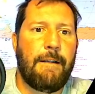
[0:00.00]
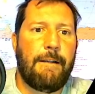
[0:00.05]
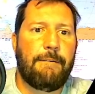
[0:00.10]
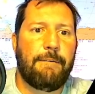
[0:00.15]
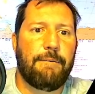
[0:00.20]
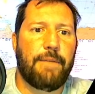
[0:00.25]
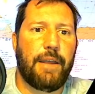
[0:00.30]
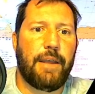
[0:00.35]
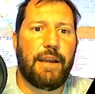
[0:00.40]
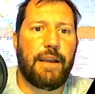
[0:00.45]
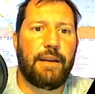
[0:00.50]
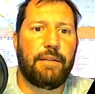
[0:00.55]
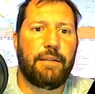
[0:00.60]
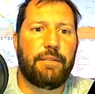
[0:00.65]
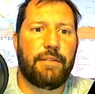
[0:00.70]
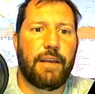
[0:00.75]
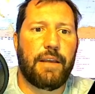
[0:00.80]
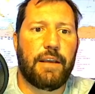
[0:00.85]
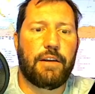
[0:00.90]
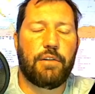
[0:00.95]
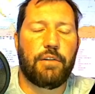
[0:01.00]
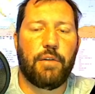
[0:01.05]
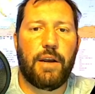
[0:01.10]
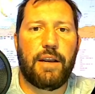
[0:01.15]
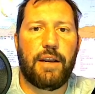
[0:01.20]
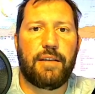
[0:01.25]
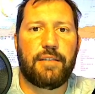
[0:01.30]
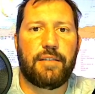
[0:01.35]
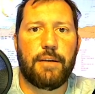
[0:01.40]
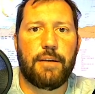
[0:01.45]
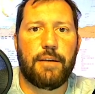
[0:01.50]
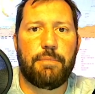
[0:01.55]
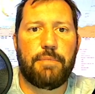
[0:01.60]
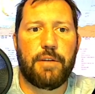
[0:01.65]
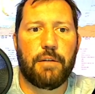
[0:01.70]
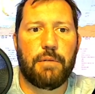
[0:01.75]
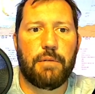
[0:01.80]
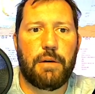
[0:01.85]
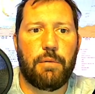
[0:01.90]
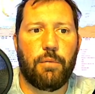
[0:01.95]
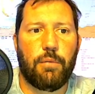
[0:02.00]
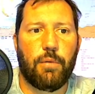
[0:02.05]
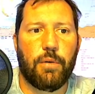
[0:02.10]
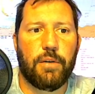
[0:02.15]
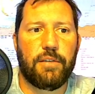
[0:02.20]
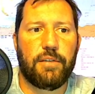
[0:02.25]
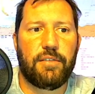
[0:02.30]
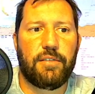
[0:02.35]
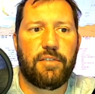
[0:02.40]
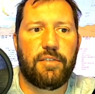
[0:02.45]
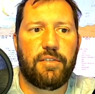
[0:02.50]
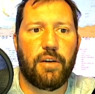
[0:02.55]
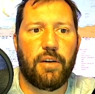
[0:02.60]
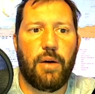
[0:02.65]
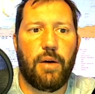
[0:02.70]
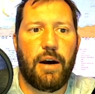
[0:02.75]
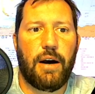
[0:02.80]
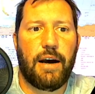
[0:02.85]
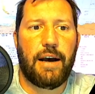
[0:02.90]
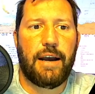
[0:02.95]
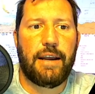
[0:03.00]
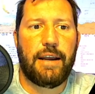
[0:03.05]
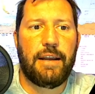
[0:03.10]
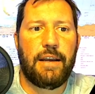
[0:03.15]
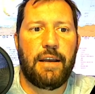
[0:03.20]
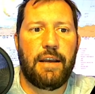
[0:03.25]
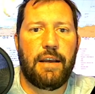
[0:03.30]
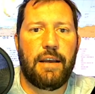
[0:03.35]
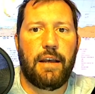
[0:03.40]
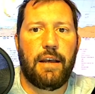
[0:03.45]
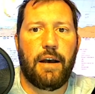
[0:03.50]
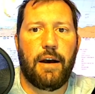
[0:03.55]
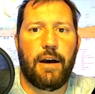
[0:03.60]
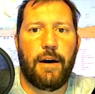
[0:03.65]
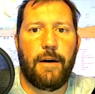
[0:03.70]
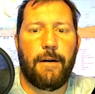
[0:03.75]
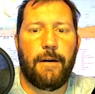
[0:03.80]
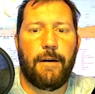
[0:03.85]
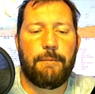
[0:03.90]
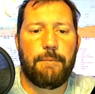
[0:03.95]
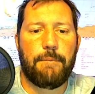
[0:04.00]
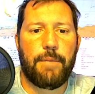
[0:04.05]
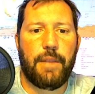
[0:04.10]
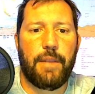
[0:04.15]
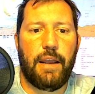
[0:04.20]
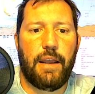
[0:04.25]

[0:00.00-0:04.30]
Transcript: they cranked up their rewards so high and